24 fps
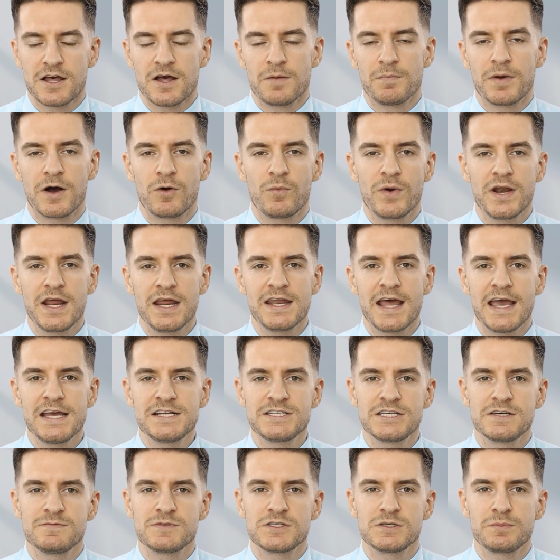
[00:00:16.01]
But when a
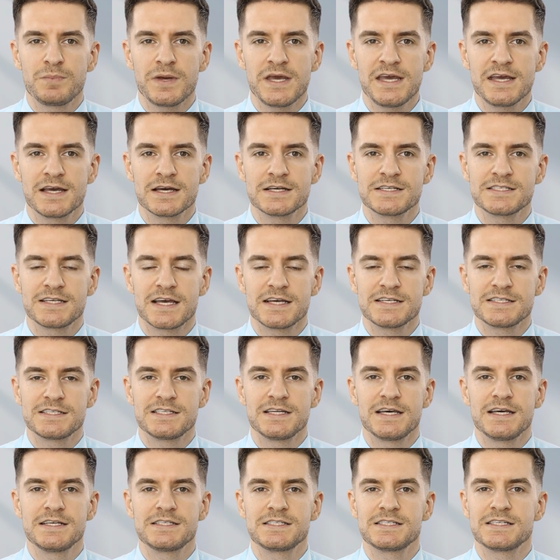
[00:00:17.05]
native speaker says
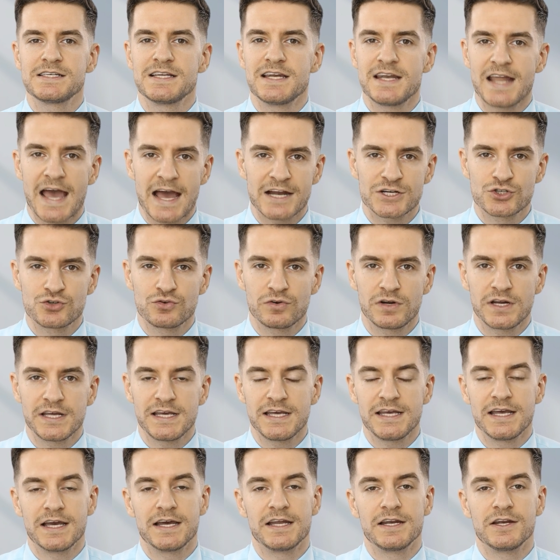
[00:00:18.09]
this
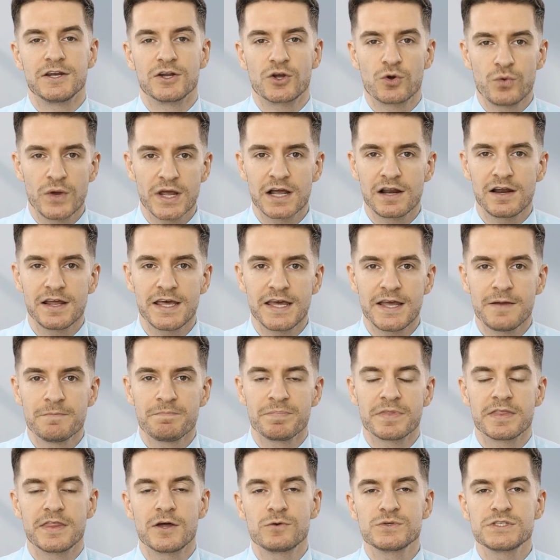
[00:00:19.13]
naturally and quickly,
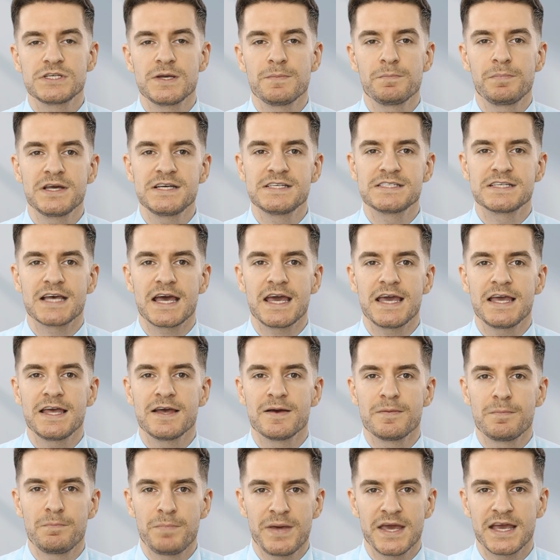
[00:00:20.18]
they'll simply say
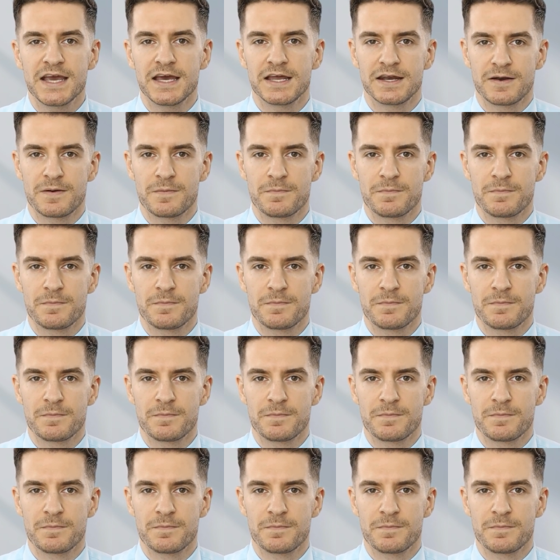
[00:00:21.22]
pick it,